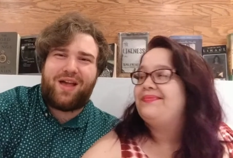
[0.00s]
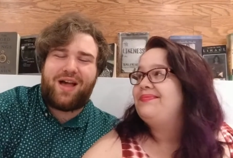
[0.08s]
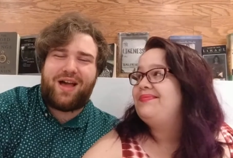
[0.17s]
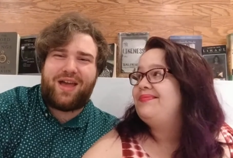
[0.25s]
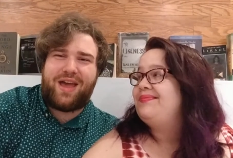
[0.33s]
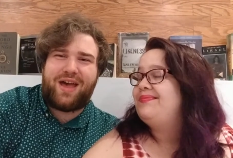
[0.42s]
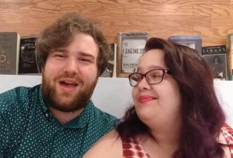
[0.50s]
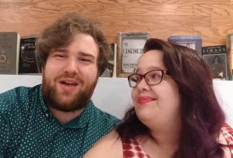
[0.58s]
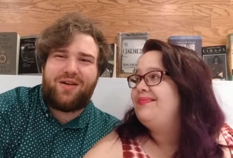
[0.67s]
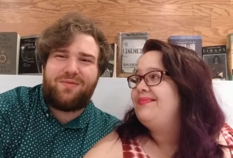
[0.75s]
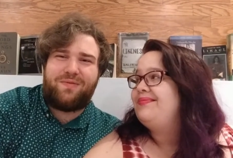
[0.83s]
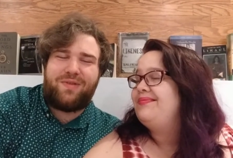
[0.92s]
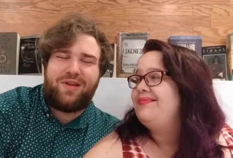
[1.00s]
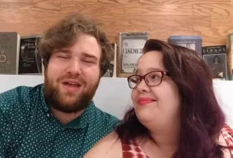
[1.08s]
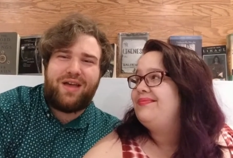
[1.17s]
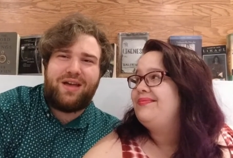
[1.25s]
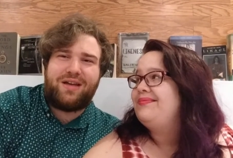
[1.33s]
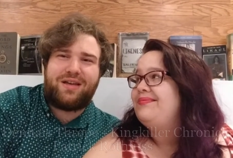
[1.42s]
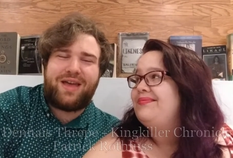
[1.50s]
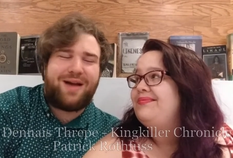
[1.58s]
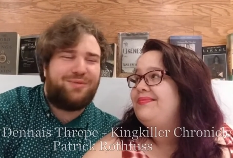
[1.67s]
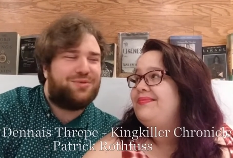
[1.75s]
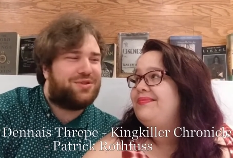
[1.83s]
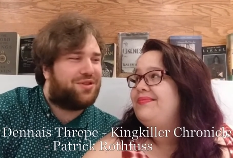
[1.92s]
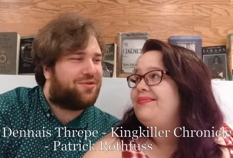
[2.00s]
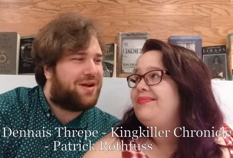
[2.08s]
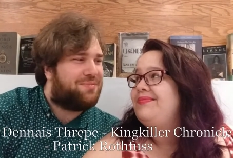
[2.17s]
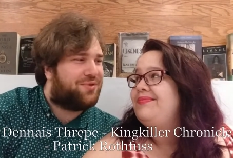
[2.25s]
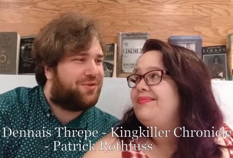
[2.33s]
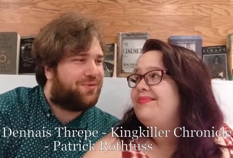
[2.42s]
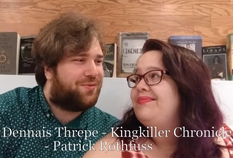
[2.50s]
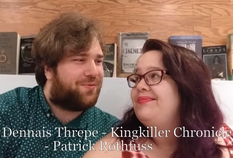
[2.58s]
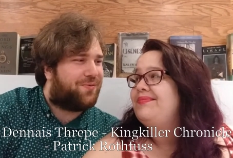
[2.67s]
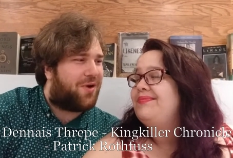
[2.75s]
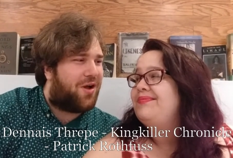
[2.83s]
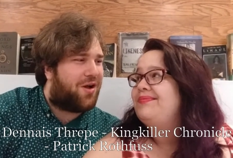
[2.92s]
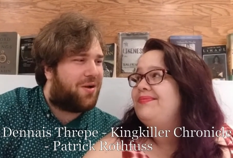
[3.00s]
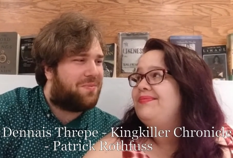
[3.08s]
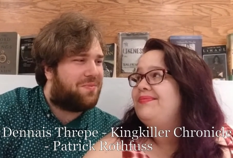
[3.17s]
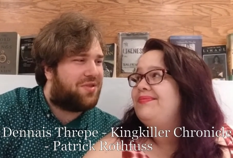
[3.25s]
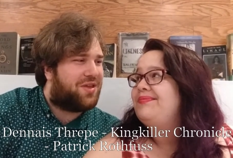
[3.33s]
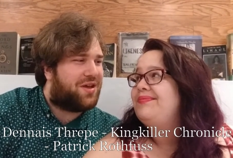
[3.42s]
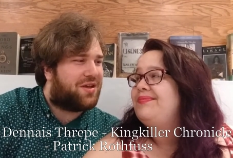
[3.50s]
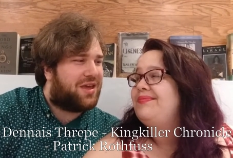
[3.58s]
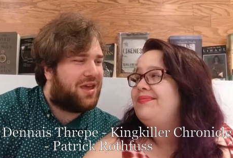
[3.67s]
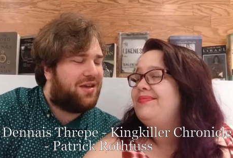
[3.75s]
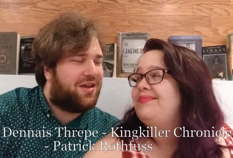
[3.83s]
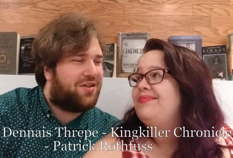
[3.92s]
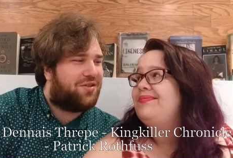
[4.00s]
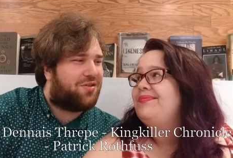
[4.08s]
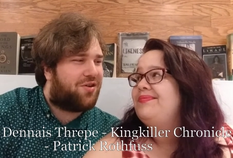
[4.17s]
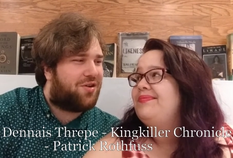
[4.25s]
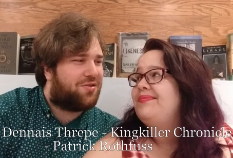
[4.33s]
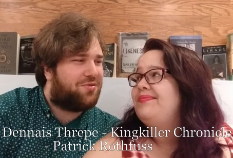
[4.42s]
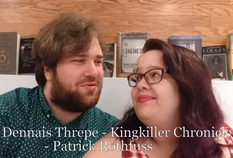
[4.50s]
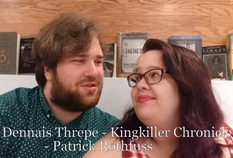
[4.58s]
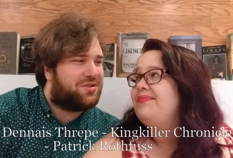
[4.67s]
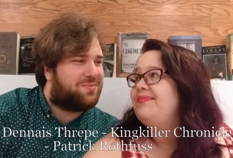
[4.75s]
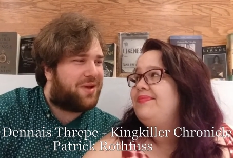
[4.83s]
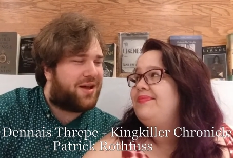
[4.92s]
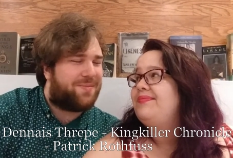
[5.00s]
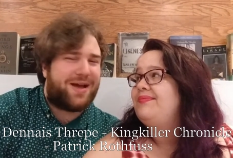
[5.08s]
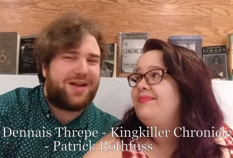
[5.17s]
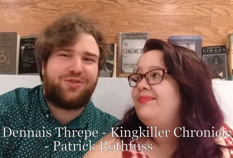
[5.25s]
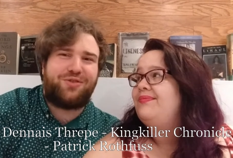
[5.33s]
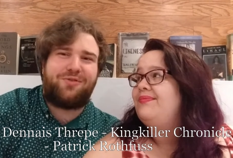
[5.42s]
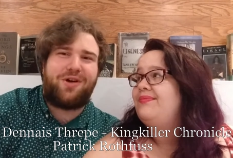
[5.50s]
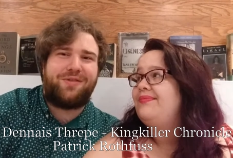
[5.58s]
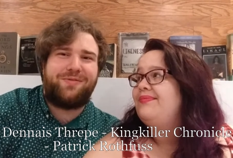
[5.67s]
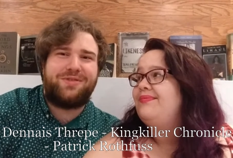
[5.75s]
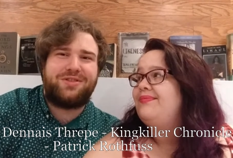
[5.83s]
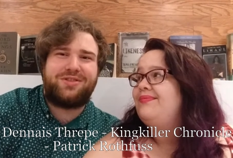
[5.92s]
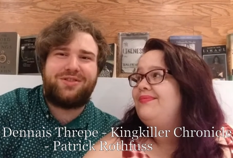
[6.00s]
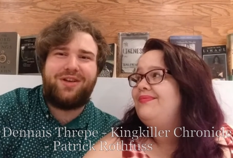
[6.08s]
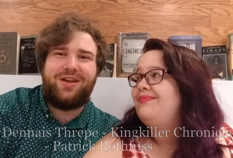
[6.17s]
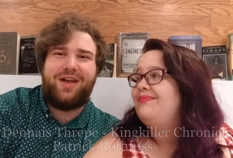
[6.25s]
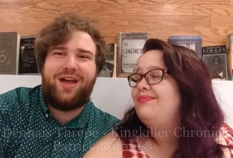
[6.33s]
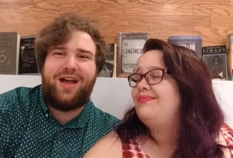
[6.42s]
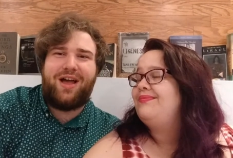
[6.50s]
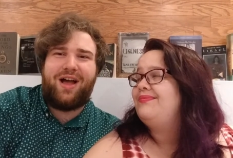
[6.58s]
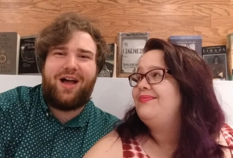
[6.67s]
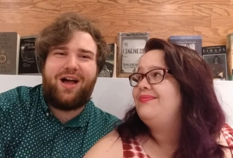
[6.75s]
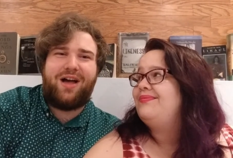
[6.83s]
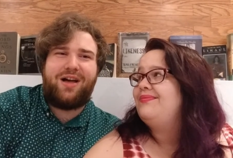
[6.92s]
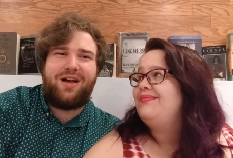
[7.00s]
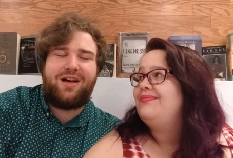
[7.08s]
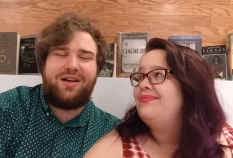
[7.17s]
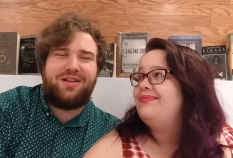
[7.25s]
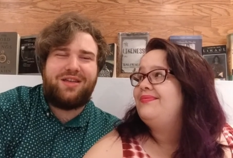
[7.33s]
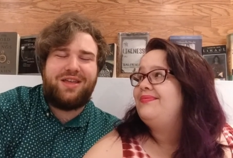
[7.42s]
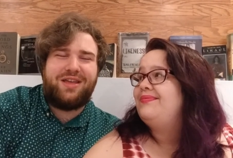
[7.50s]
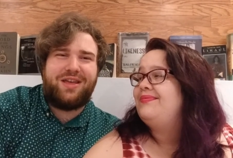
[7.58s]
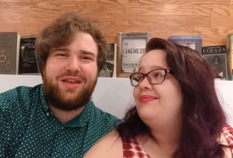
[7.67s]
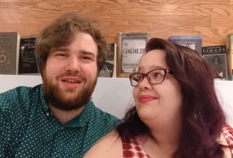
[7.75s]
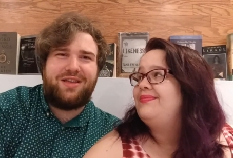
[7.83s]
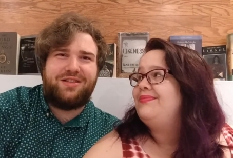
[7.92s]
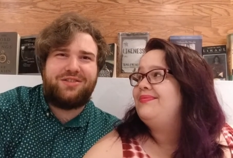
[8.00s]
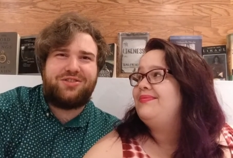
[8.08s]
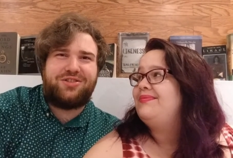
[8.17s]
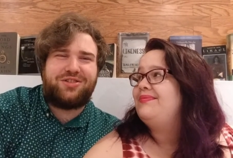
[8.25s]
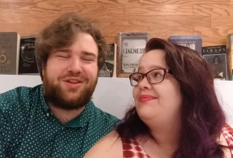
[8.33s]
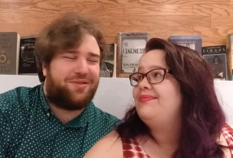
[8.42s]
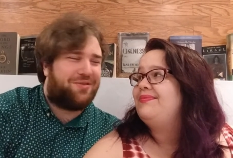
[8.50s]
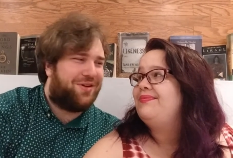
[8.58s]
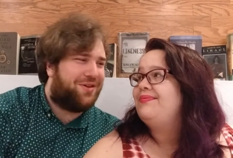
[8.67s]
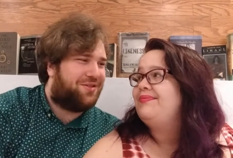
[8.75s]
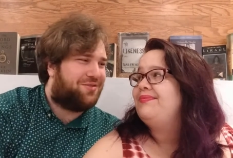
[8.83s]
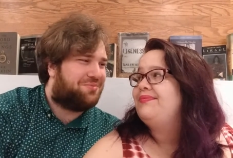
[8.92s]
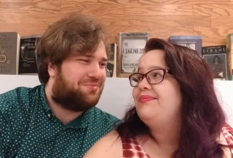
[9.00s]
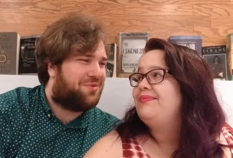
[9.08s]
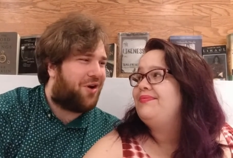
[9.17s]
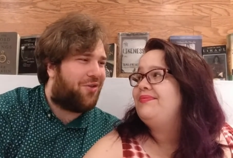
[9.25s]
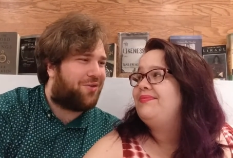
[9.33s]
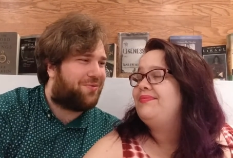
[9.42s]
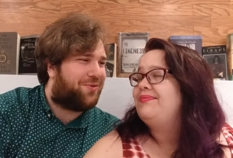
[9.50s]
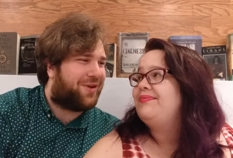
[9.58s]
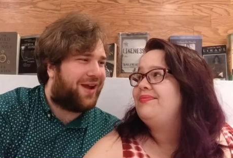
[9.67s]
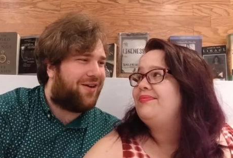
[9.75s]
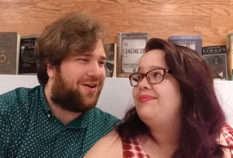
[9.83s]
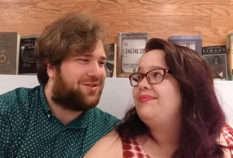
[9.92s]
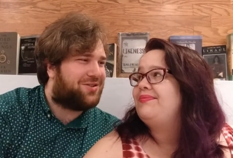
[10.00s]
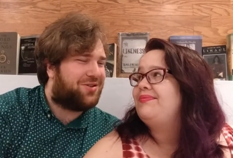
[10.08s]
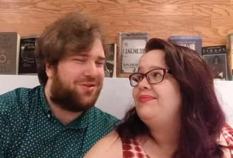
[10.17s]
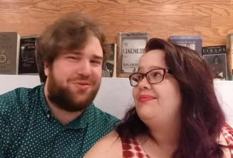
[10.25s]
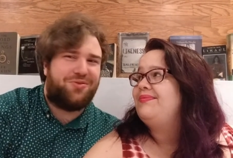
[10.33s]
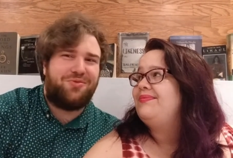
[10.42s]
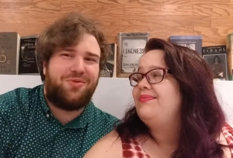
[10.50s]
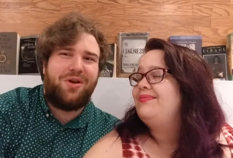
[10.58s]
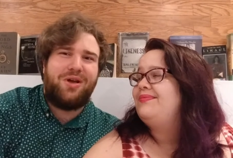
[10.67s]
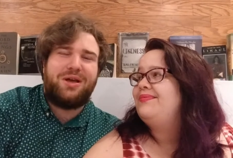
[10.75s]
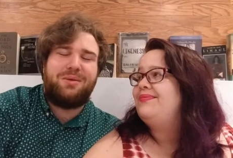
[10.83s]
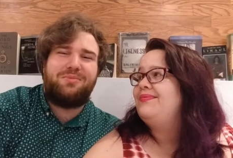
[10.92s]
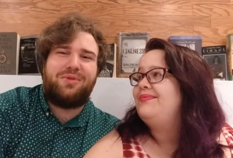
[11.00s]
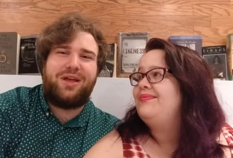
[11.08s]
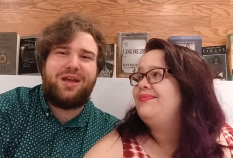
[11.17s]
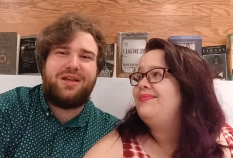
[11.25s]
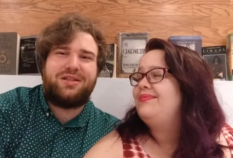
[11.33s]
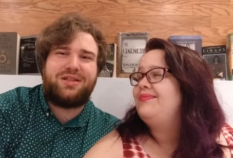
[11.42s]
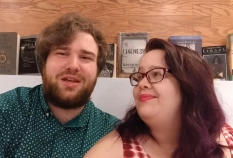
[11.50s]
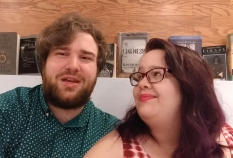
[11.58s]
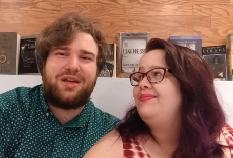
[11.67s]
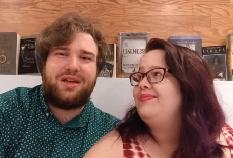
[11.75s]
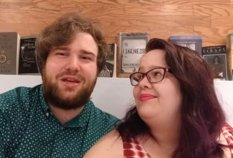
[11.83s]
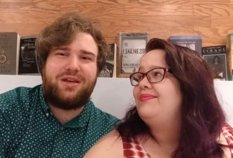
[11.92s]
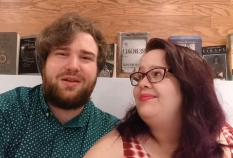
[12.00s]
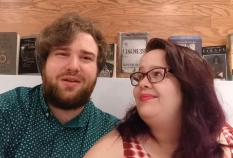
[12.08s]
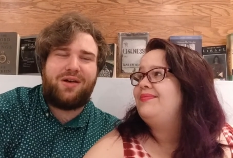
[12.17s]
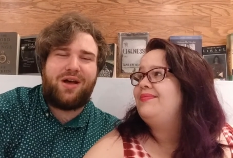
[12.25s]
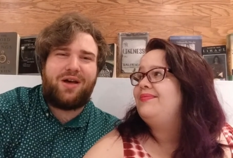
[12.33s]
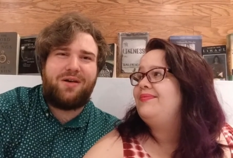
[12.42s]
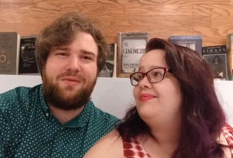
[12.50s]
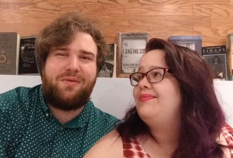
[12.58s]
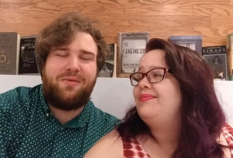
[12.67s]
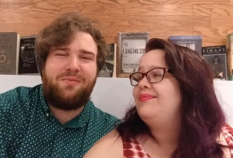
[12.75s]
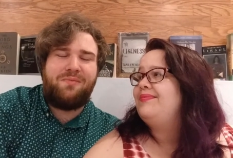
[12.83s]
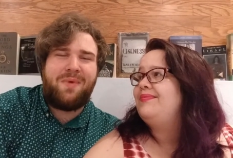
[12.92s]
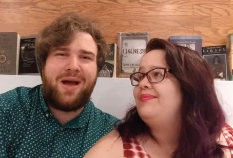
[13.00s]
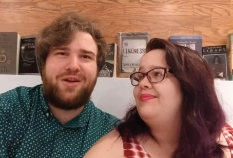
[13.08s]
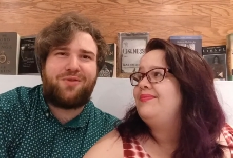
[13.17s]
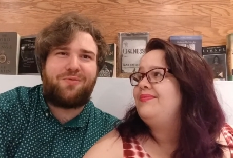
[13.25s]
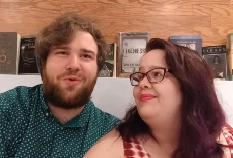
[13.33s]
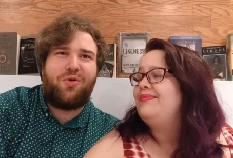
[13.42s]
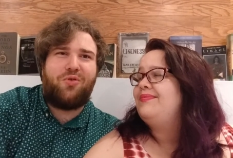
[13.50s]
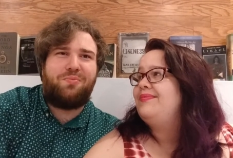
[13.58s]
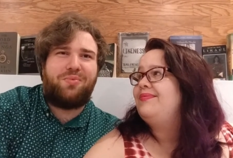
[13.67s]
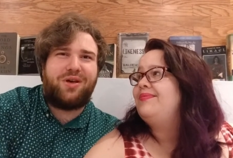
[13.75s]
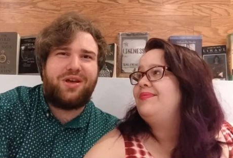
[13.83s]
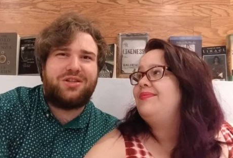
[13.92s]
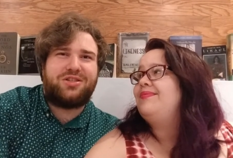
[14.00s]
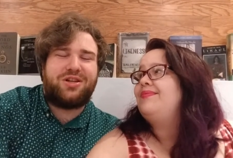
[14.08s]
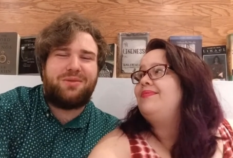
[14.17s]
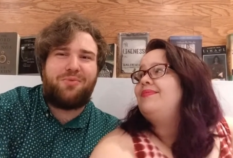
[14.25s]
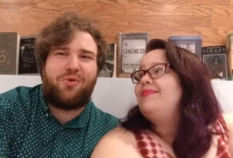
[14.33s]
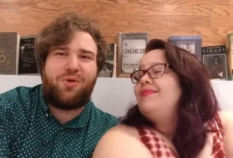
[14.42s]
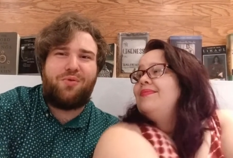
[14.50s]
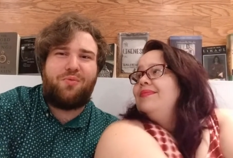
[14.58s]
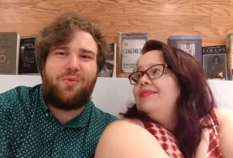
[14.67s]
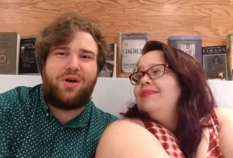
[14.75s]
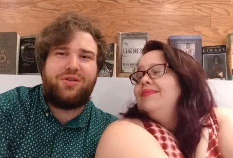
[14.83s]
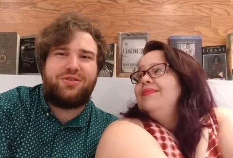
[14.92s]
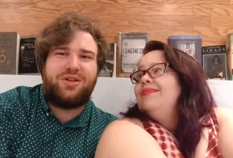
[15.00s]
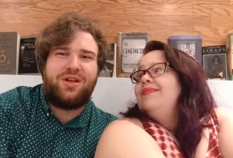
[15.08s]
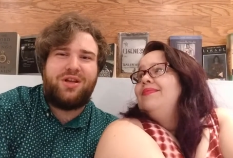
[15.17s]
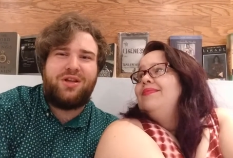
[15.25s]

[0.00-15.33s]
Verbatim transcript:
Speaker 1: I have Count Threpp from the King Killer Chronicles by Patrick Rothfuss. Uh, he is just a real colorful character who plays a uh, minor role, but an important one